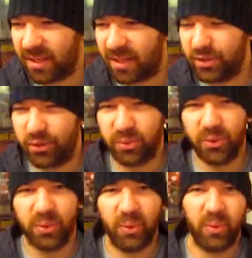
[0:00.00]
a
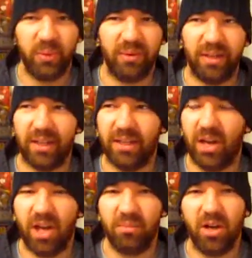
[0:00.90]
true uh,
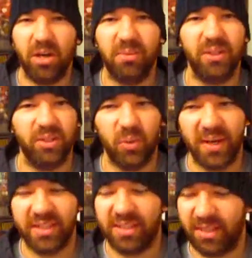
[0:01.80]
Hobgoblin
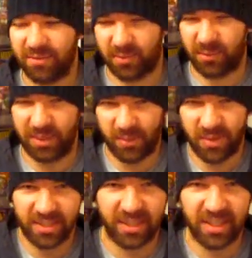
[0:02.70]
twist if it really
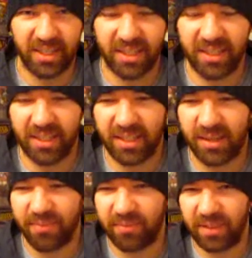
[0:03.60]
wasn't
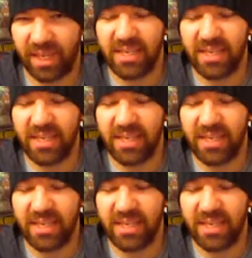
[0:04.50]
the uh,